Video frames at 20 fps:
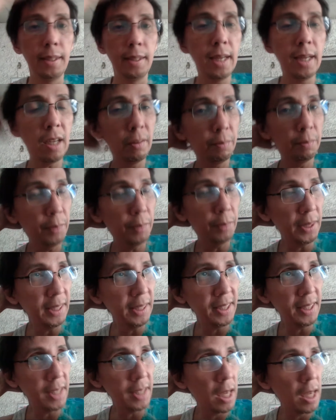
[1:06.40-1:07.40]
Now,
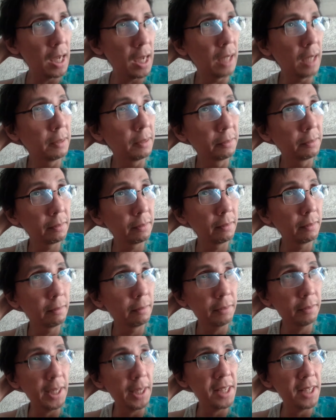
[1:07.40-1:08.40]
pagdating sa
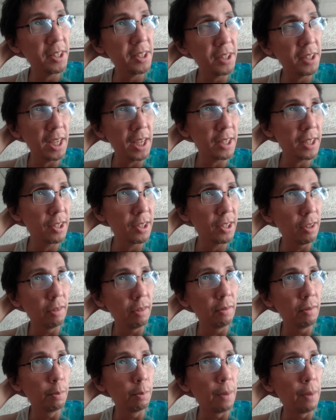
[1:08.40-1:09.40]
taste test ng
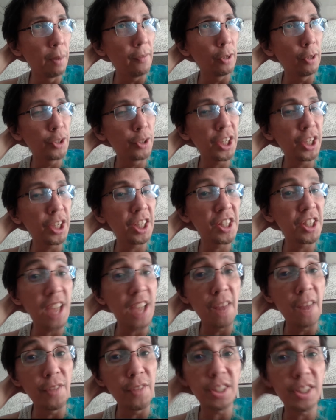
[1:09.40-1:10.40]
buffalo chicken
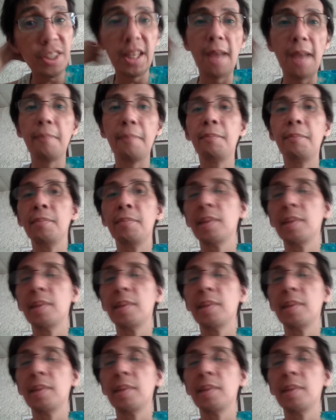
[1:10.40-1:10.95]
sandwich nila.